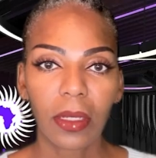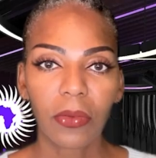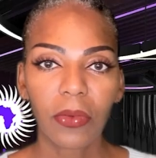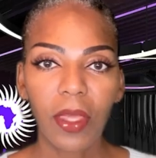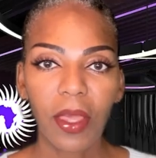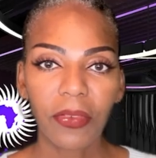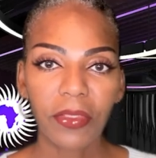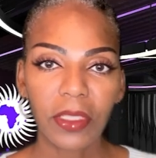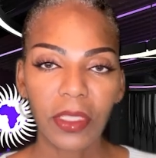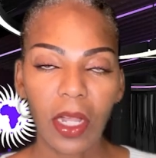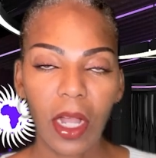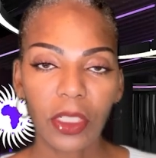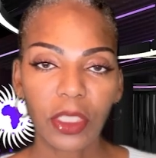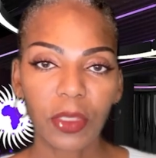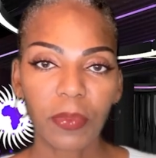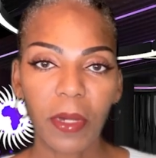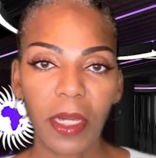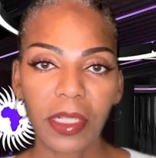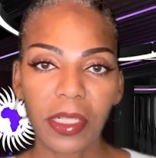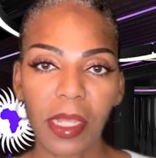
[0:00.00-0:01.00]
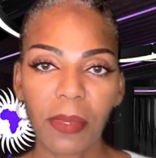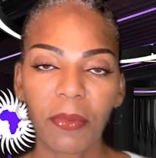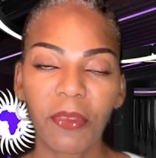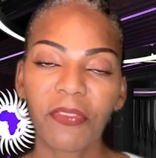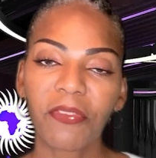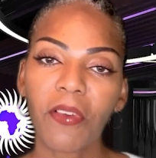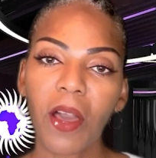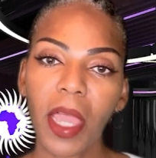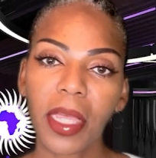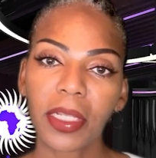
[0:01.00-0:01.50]
We have a doctor by the name
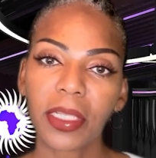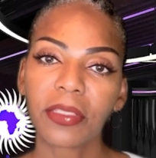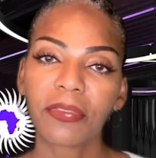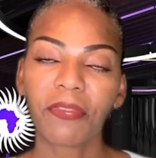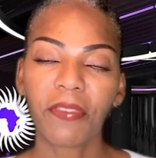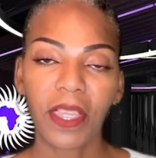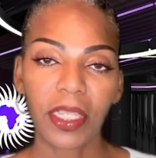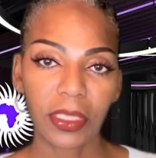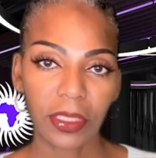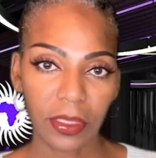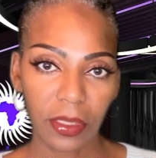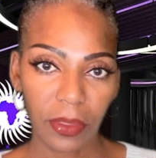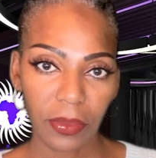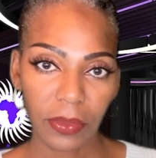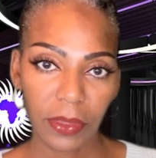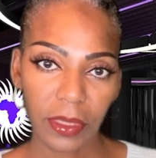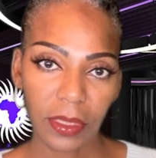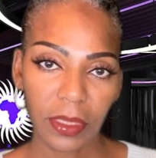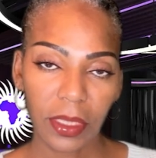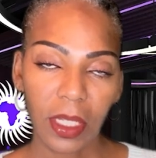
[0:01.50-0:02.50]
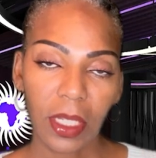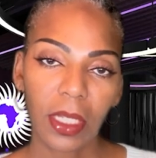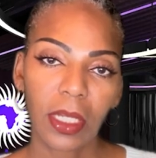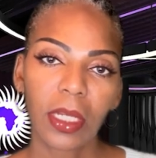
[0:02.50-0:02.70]
of Vinan Vasos.